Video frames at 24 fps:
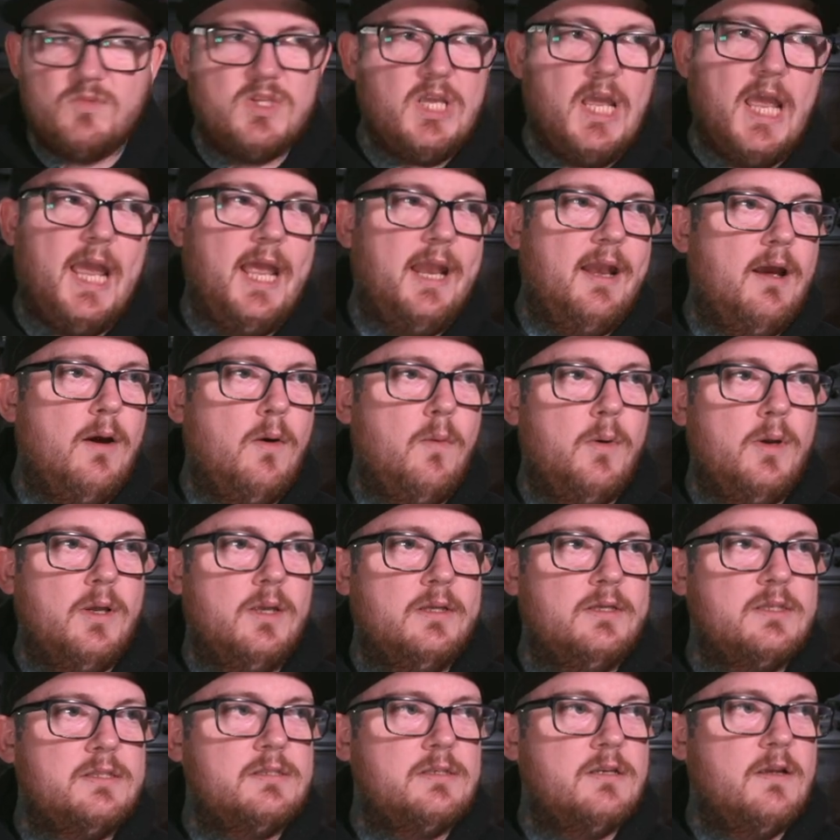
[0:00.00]
ten
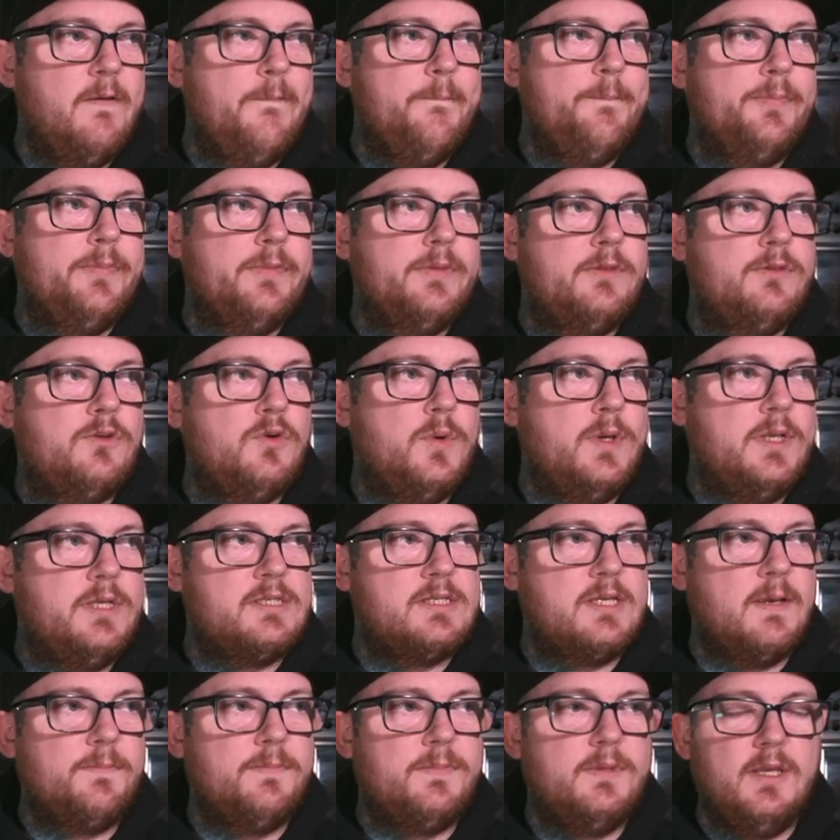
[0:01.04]
hours doing
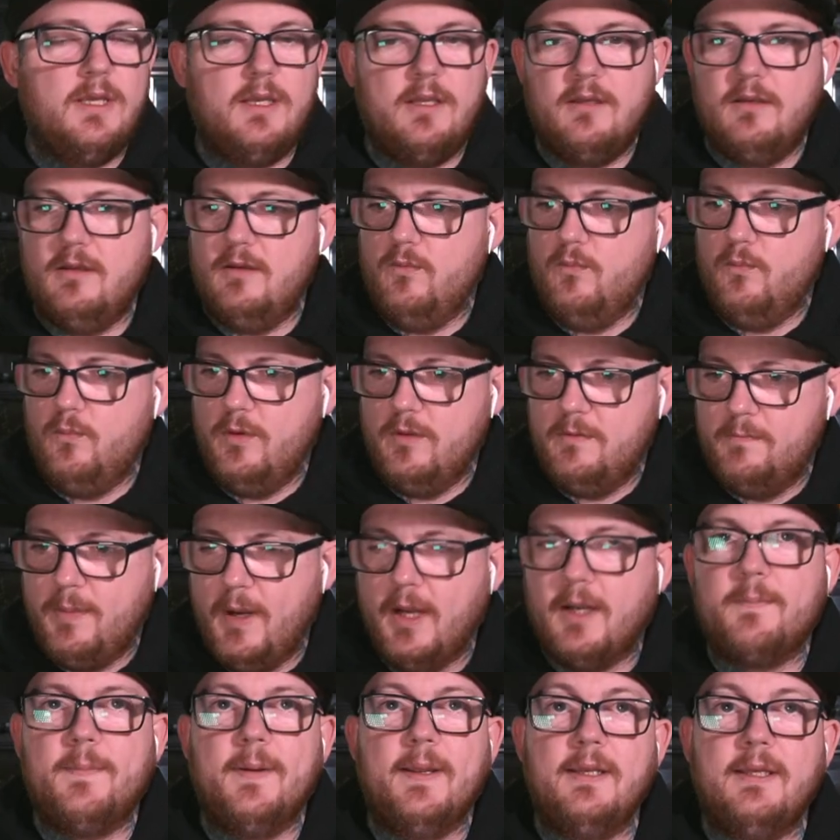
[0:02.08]
something with
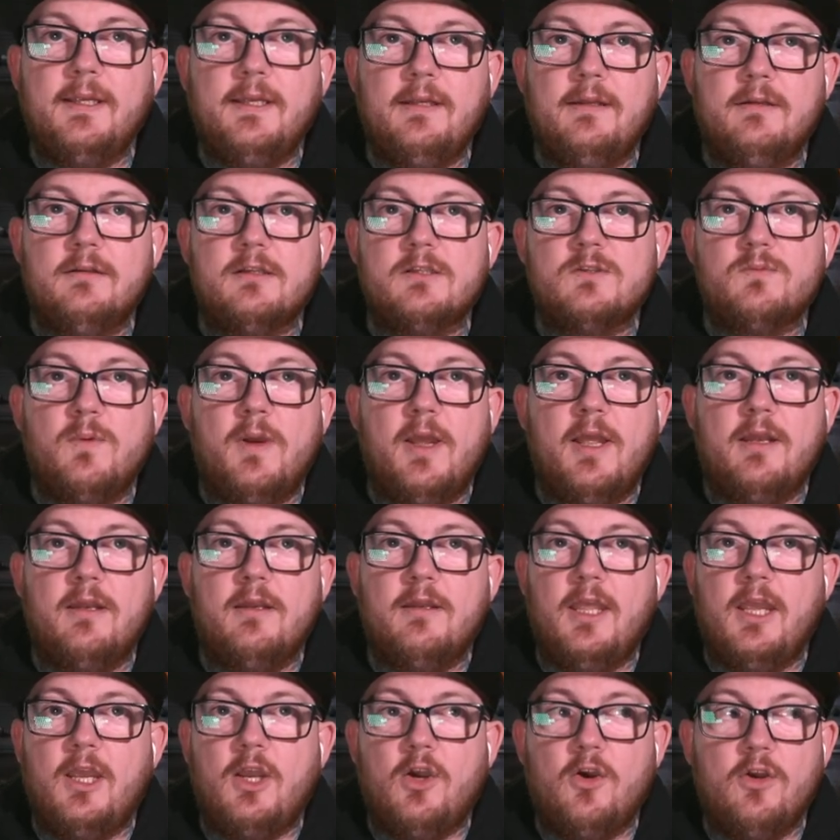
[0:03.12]
bug pin needles
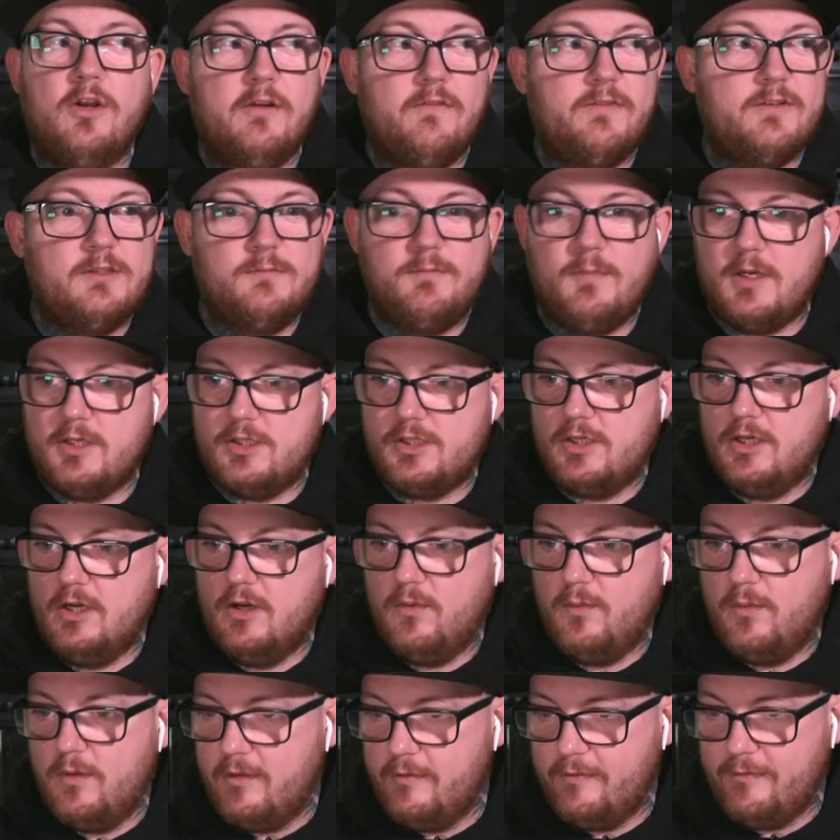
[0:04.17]
when they could have smashed it
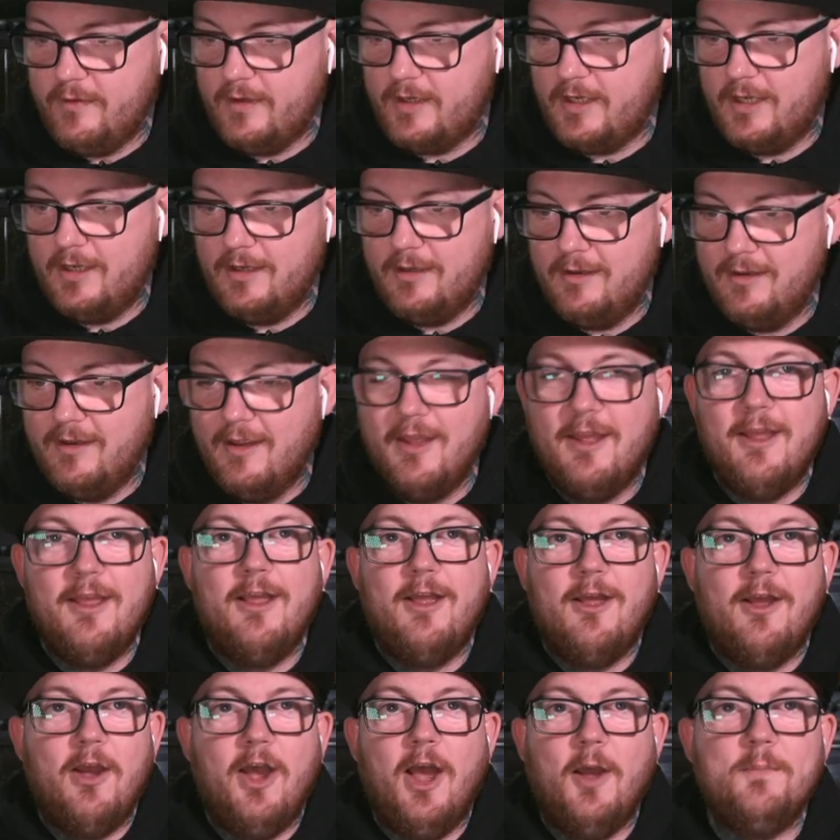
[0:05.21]
out with a fucking
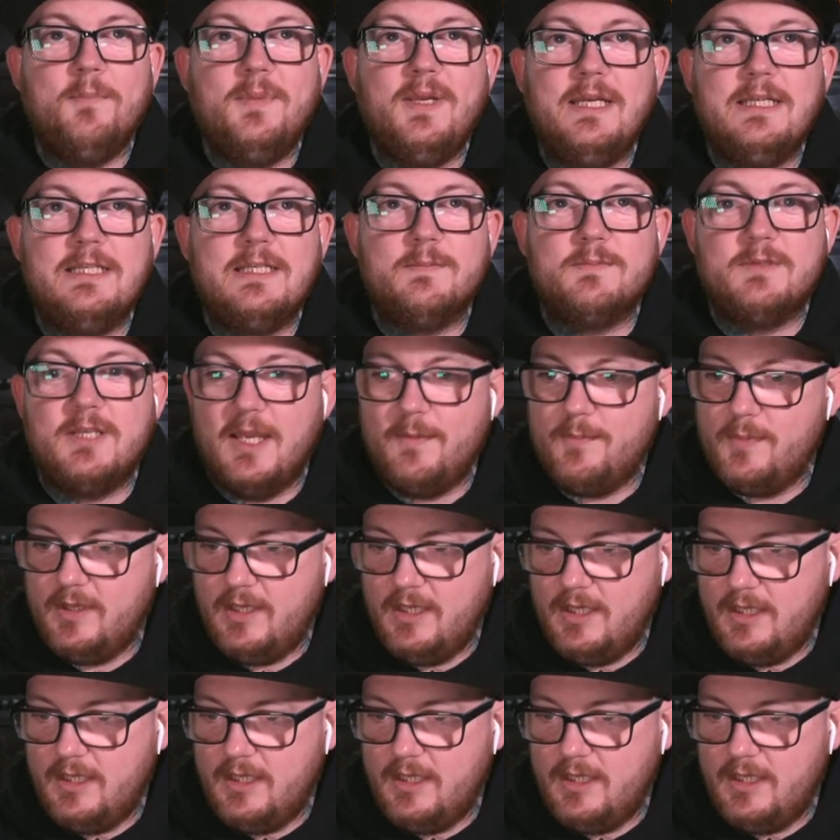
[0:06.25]
a medium taper